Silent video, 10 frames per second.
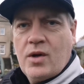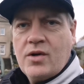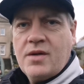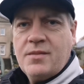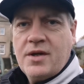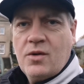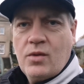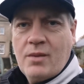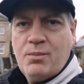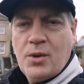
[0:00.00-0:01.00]
William
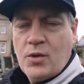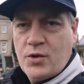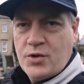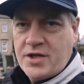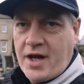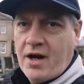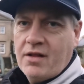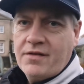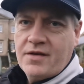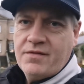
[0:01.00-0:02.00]
Dalrymple, who's the
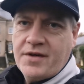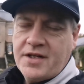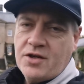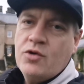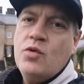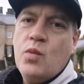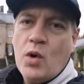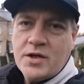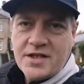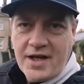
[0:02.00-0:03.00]
Earl of Dumfries, or who
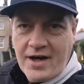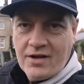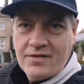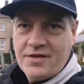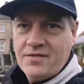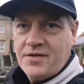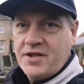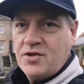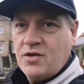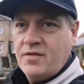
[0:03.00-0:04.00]
was the Earl of
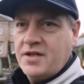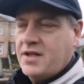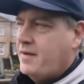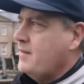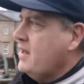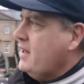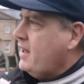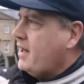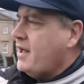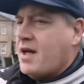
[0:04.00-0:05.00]
Dumfries, obviously.
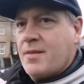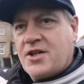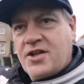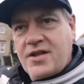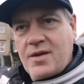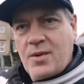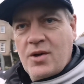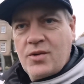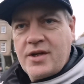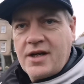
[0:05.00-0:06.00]
And he commissioned the
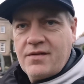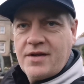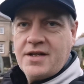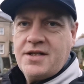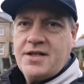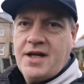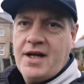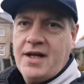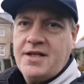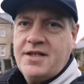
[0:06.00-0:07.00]
building of this
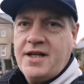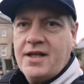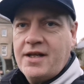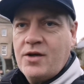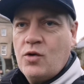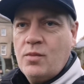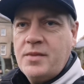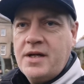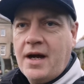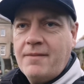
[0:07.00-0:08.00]
stately
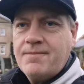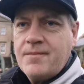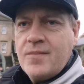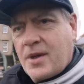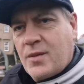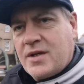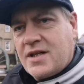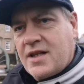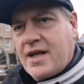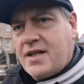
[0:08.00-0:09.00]
home here. But it
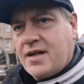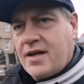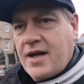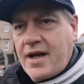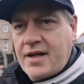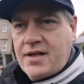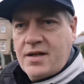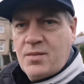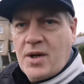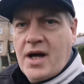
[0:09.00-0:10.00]
was later
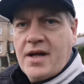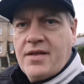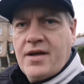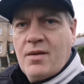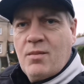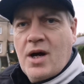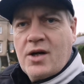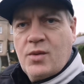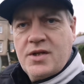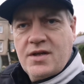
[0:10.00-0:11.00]
inherited by the
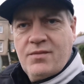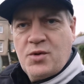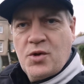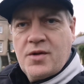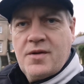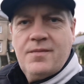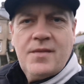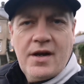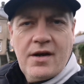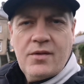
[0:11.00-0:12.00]
Marquis of Bute
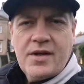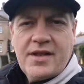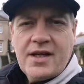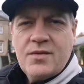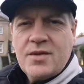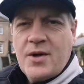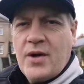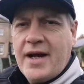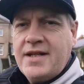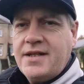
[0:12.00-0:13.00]
around, I think it was about
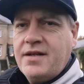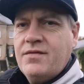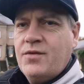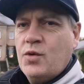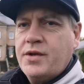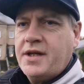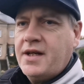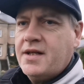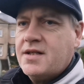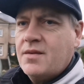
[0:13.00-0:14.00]

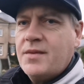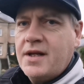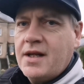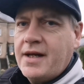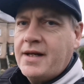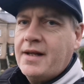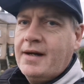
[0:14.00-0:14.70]
1814, something like